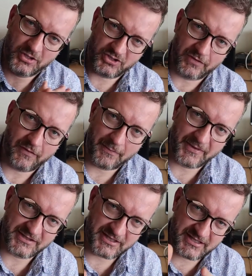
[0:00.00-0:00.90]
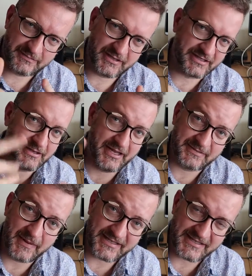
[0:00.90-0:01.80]
Server operating system, it's,
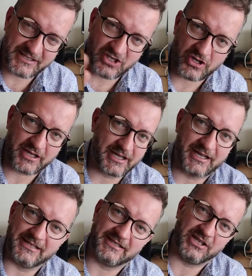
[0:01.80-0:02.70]
it's basically Docker, guys.